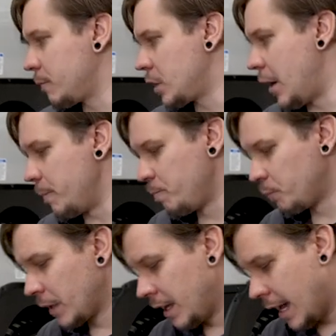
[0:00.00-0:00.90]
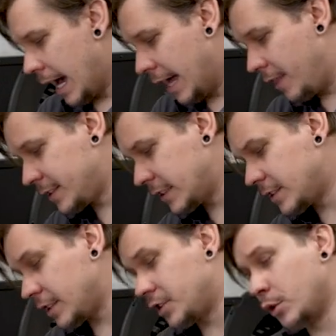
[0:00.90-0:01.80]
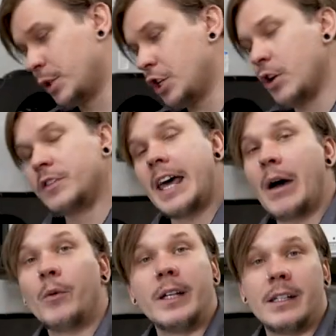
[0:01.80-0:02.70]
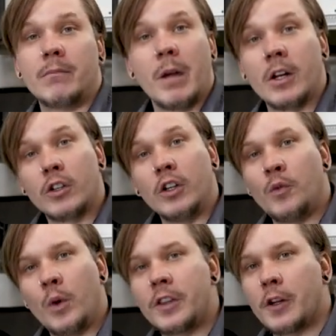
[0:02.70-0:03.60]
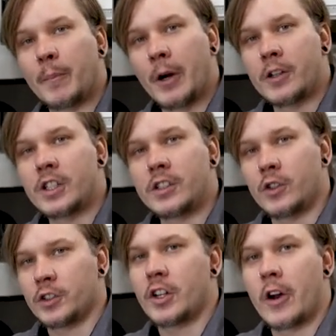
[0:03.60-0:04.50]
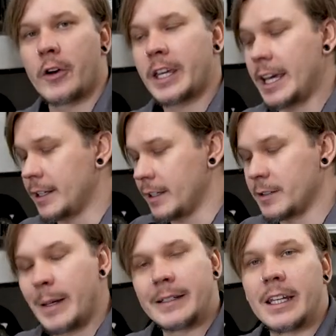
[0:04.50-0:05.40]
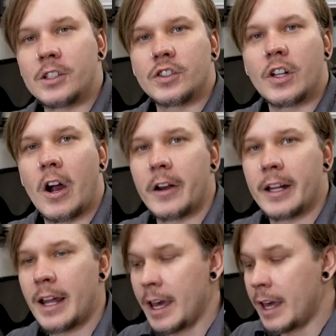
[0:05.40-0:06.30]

So this is the sewage hose that we include with your purchase, your starter kit. It's meant to get you started.